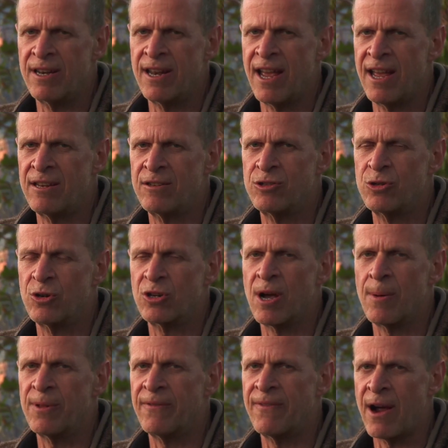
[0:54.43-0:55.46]
and do a
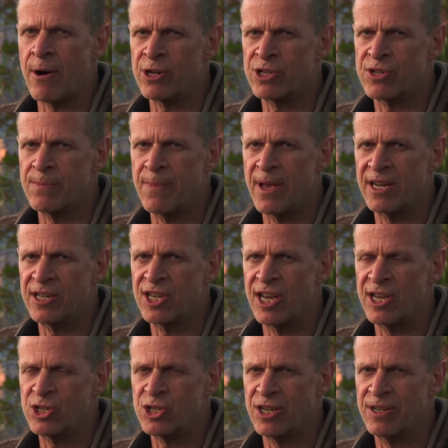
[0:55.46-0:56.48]
couple of hours of
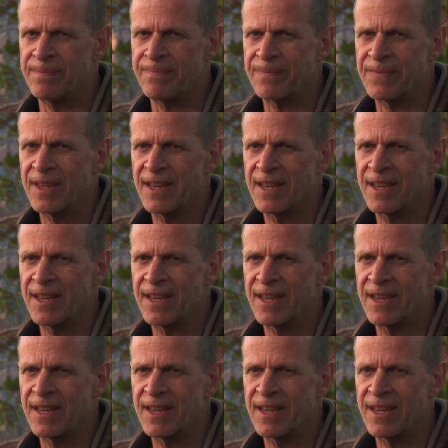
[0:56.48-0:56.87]
meditation.